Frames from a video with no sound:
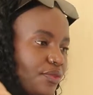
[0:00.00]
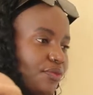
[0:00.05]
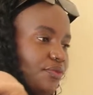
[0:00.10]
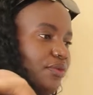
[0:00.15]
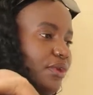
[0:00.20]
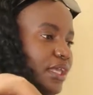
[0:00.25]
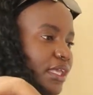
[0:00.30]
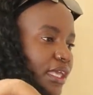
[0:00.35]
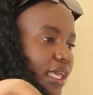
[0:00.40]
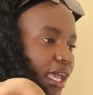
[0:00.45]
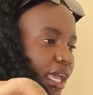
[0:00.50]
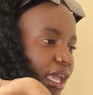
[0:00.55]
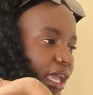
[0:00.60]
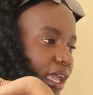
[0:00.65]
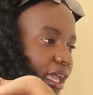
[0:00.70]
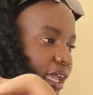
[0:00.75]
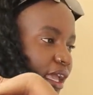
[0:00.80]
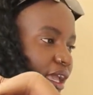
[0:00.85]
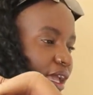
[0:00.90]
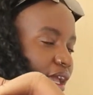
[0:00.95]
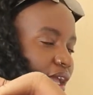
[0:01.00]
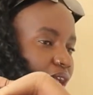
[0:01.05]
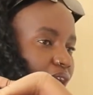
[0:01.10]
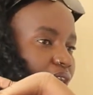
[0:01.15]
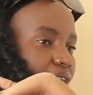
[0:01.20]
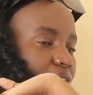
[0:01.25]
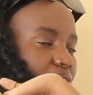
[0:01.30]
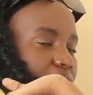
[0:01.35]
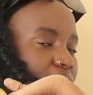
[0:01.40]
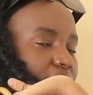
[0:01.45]
3K
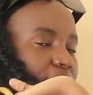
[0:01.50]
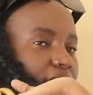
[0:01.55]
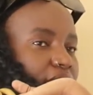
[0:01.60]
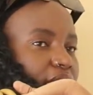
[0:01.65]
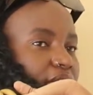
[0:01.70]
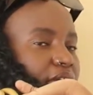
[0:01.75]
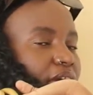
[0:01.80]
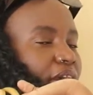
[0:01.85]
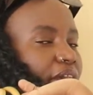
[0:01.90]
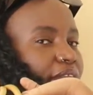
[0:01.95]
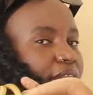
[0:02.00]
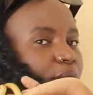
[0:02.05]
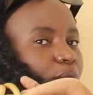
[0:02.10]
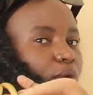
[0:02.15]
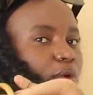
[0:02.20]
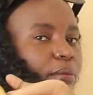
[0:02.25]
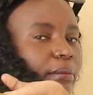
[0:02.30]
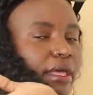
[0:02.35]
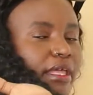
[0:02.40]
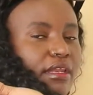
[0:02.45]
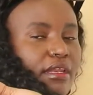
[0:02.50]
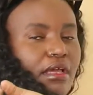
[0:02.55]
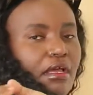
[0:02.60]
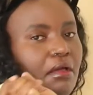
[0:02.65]
kind of woman.